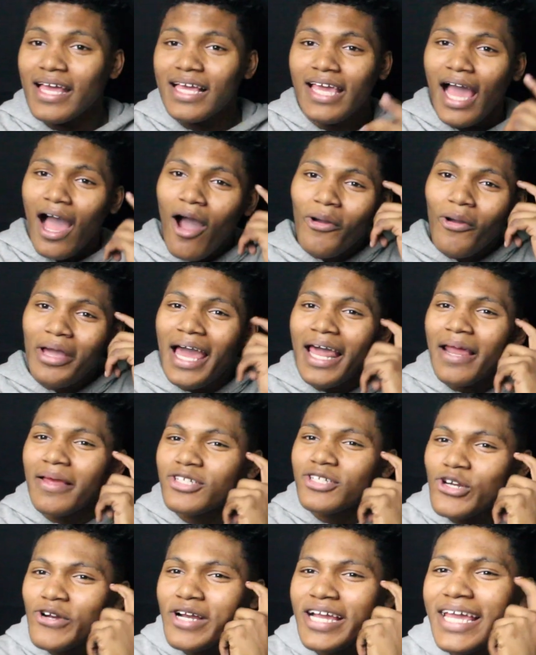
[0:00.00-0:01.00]
Y'all gotta
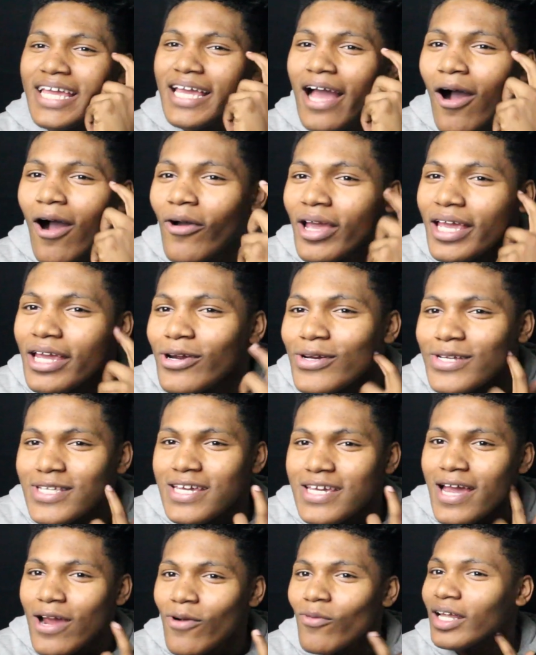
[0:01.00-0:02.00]
train y'all ears
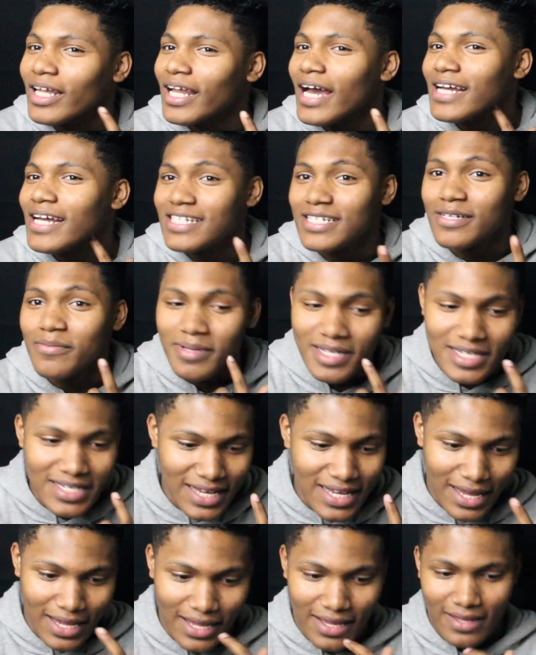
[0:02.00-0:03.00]
to hear what Logic be
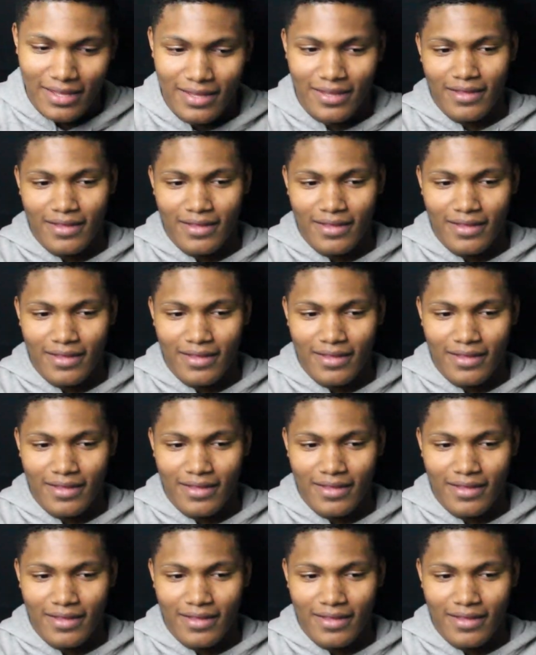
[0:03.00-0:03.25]
saying.